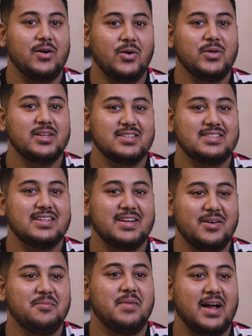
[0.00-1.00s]
goal is to
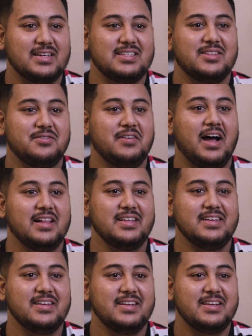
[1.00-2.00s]
come back to the
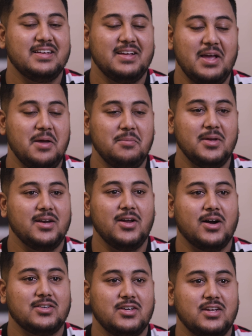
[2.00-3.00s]
Valley and be a
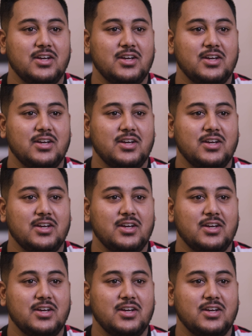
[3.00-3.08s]
doctor over